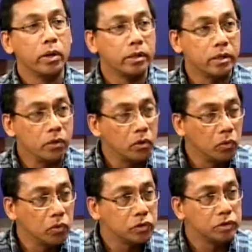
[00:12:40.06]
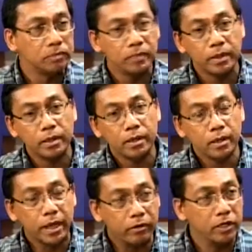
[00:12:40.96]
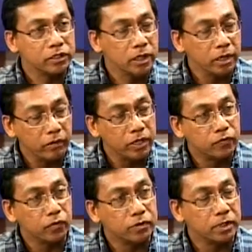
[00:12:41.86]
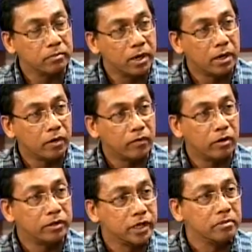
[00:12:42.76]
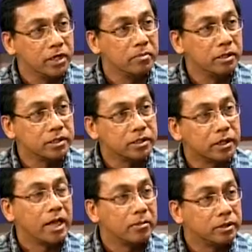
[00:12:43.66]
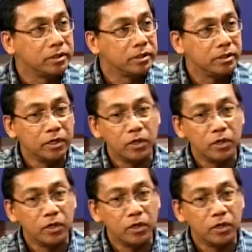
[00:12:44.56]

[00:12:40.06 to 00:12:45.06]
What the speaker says: whether you used a reinforcing bar of around 10 millimeters in diameter,